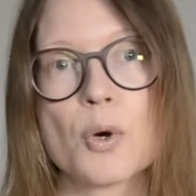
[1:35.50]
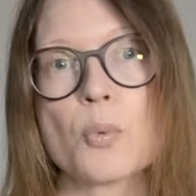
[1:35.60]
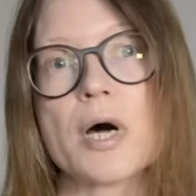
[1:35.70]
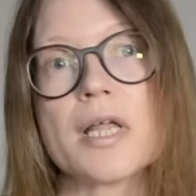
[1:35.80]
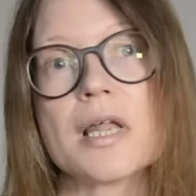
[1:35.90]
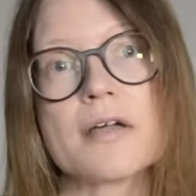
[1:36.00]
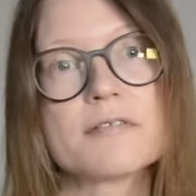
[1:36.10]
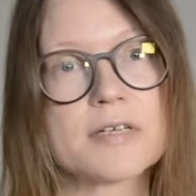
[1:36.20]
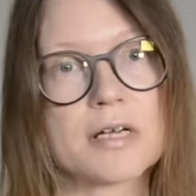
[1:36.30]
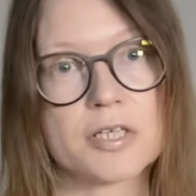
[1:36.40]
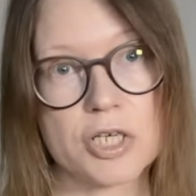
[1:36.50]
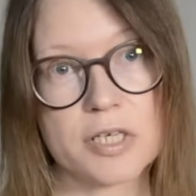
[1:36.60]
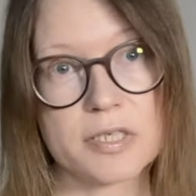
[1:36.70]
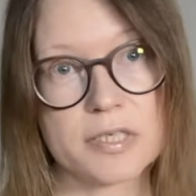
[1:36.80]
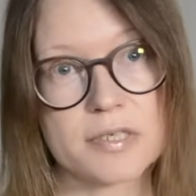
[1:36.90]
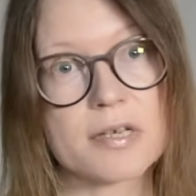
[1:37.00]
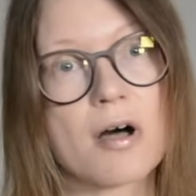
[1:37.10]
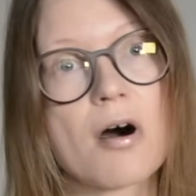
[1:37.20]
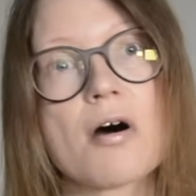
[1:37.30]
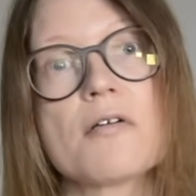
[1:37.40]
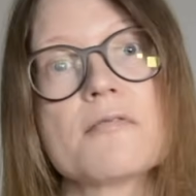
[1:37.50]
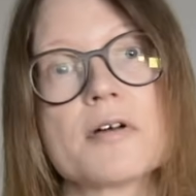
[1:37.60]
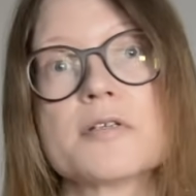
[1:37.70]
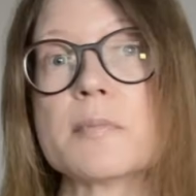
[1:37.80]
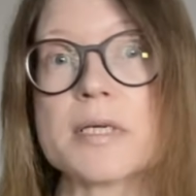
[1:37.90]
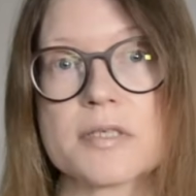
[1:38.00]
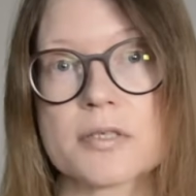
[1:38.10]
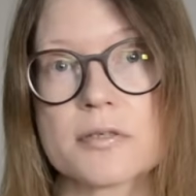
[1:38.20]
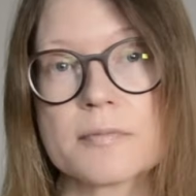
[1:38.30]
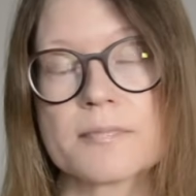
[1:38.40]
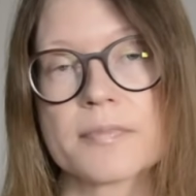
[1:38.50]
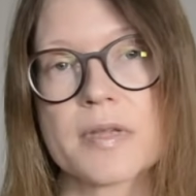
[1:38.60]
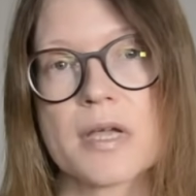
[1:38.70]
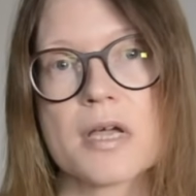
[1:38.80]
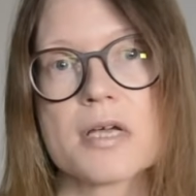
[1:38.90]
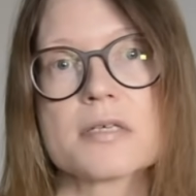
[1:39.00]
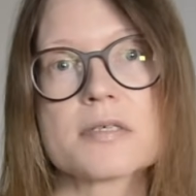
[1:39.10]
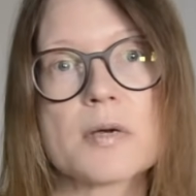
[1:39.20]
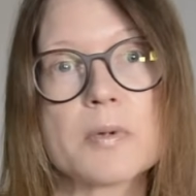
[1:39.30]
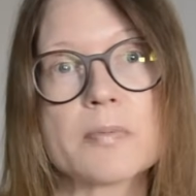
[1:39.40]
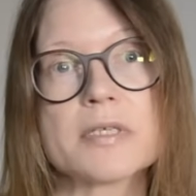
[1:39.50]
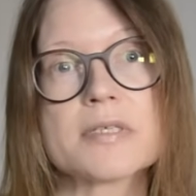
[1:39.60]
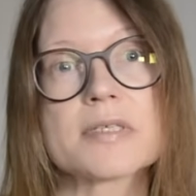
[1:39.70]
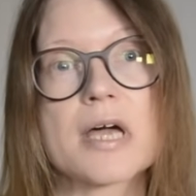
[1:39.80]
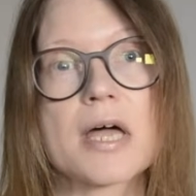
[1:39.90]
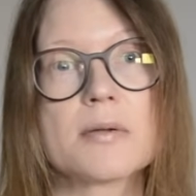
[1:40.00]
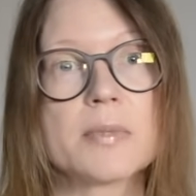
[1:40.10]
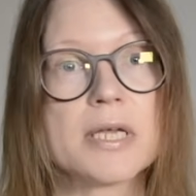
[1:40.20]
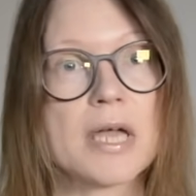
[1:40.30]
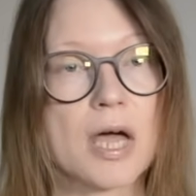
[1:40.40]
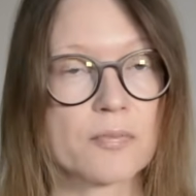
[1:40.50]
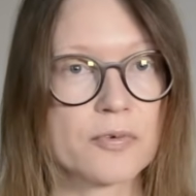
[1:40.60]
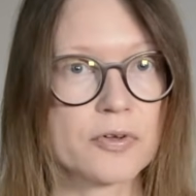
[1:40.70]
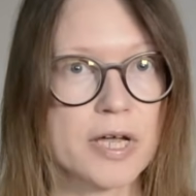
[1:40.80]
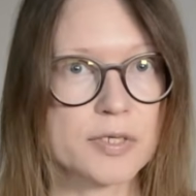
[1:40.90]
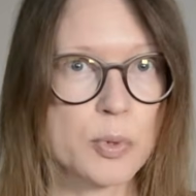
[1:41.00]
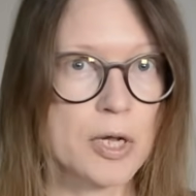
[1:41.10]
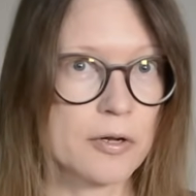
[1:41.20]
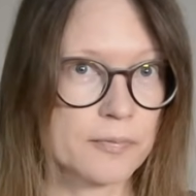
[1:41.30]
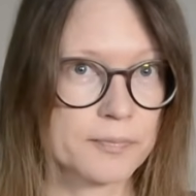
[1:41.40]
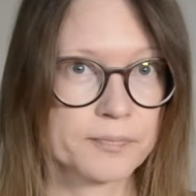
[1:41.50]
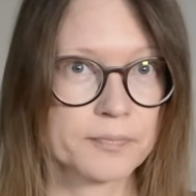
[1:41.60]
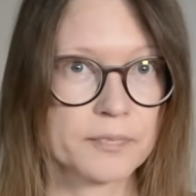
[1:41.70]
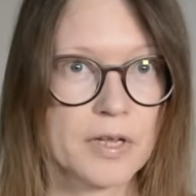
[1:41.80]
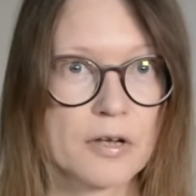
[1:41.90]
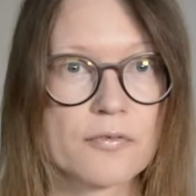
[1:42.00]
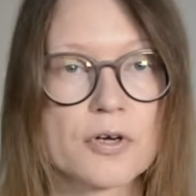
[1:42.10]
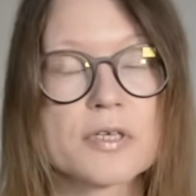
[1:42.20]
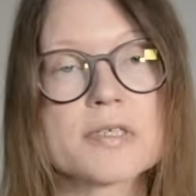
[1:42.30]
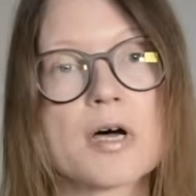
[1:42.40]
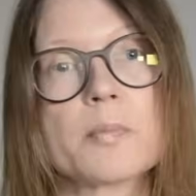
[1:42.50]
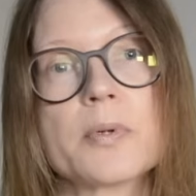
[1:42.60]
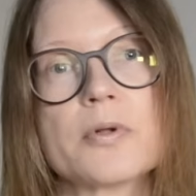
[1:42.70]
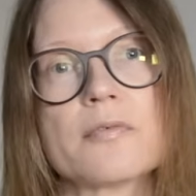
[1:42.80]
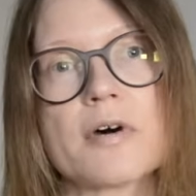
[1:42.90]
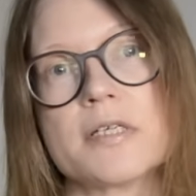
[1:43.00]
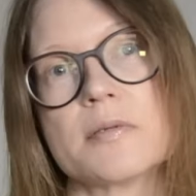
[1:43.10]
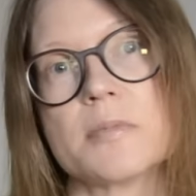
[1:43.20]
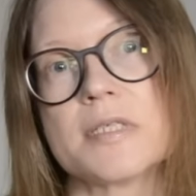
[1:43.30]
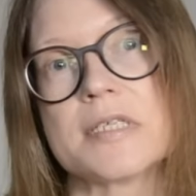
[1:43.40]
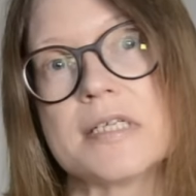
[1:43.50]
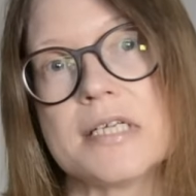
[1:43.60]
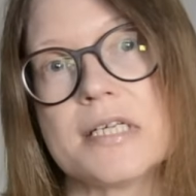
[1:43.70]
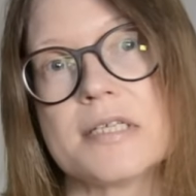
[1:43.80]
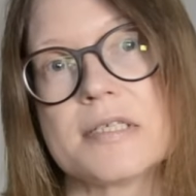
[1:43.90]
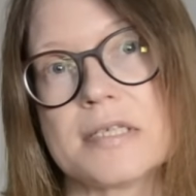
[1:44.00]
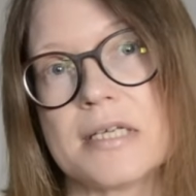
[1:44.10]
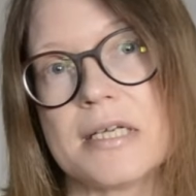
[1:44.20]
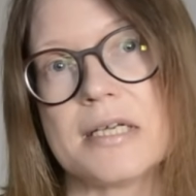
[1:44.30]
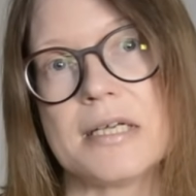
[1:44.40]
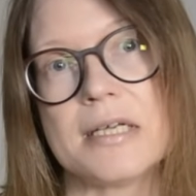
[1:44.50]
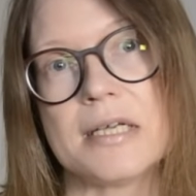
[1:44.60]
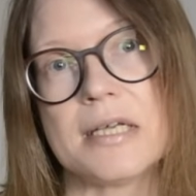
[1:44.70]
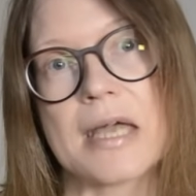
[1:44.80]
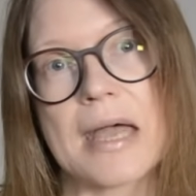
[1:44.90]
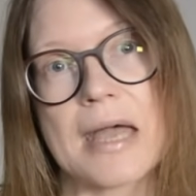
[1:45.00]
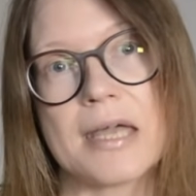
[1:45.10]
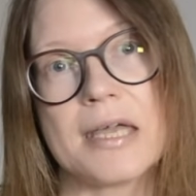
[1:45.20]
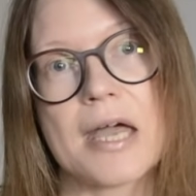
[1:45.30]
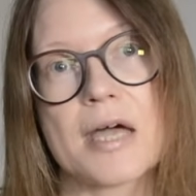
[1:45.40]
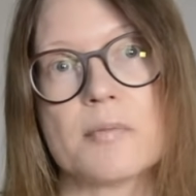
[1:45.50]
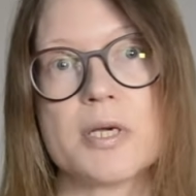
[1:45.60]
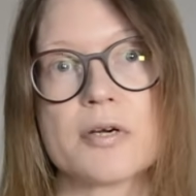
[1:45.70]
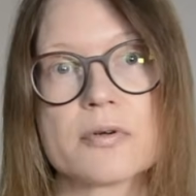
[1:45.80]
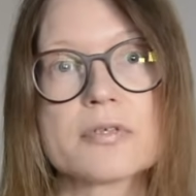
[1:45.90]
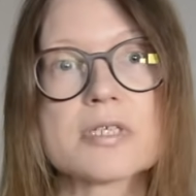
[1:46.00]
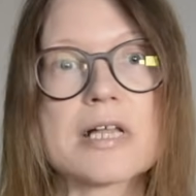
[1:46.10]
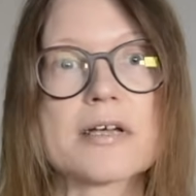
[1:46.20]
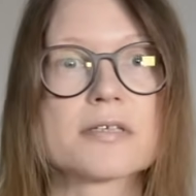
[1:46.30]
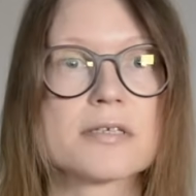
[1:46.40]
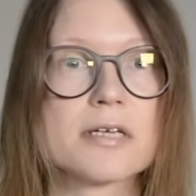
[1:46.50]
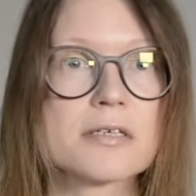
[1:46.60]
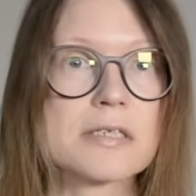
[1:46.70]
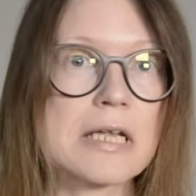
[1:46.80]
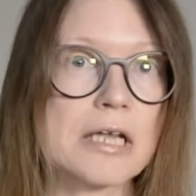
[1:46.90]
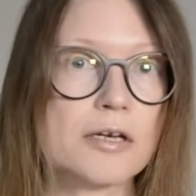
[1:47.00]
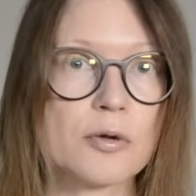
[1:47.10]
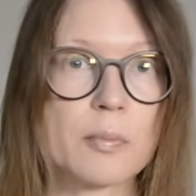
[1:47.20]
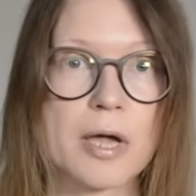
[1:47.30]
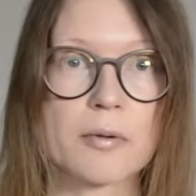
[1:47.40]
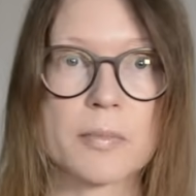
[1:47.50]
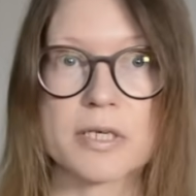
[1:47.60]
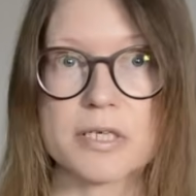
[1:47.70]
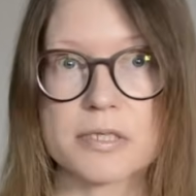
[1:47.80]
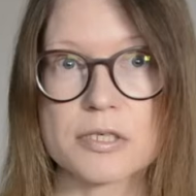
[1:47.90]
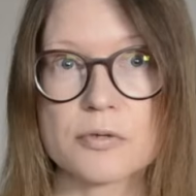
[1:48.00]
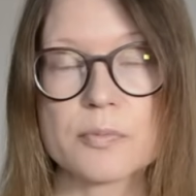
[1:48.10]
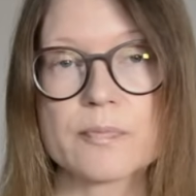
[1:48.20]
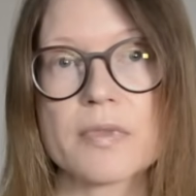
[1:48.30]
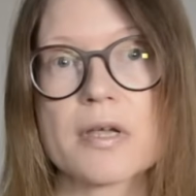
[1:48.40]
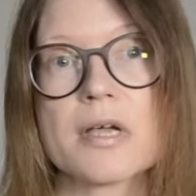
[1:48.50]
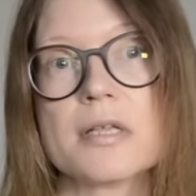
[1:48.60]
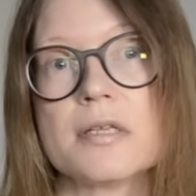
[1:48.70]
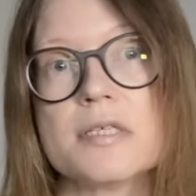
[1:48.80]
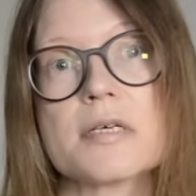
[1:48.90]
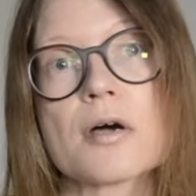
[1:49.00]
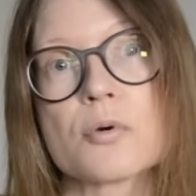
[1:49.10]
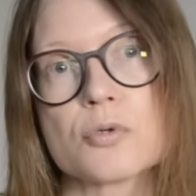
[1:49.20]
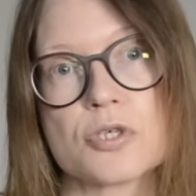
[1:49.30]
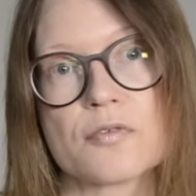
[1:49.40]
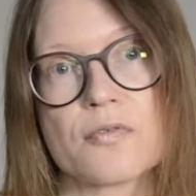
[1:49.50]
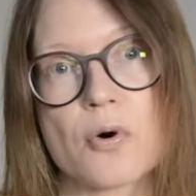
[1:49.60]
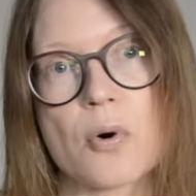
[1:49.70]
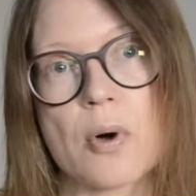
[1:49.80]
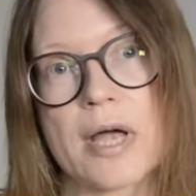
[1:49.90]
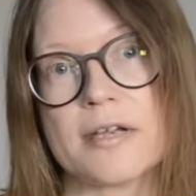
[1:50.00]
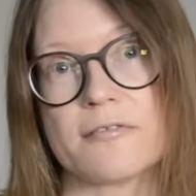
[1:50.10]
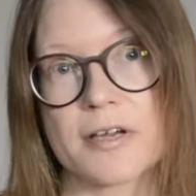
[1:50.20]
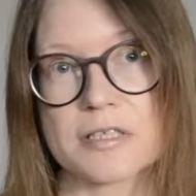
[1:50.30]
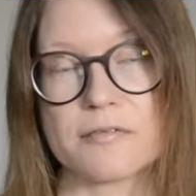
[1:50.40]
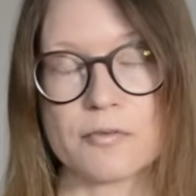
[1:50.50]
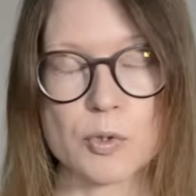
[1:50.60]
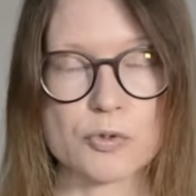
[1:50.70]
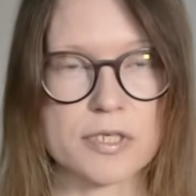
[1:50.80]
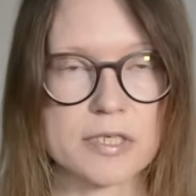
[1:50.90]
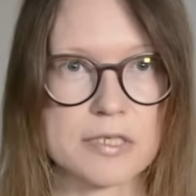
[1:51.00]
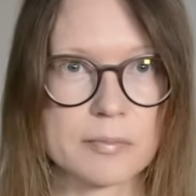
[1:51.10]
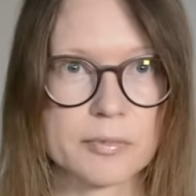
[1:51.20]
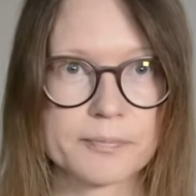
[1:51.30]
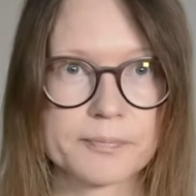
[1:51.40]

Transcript: While lifestyle changes are fundamental, supplements can be helpful as well. For example, vitamins D, C, E, A, and minerals like zinc, selenium, and magnesium. These are crucial for an effective immune system.